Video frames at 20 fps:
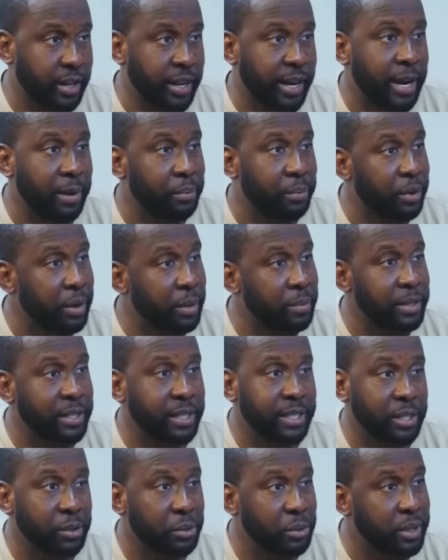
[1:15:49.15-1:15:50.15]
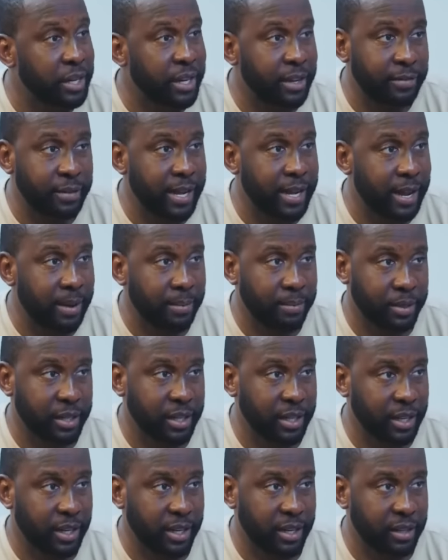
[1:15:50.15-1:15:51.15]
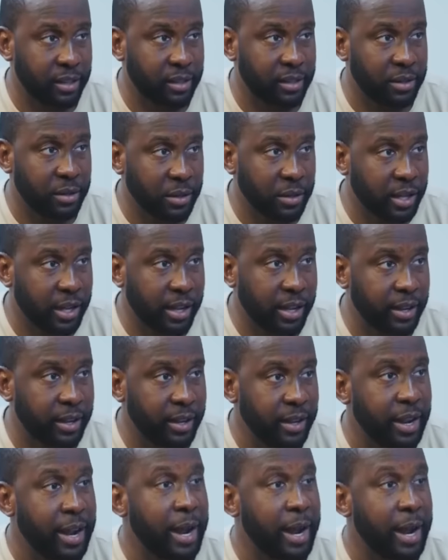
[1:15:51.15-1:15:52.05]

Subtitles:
and I promise this will never happen again, okay?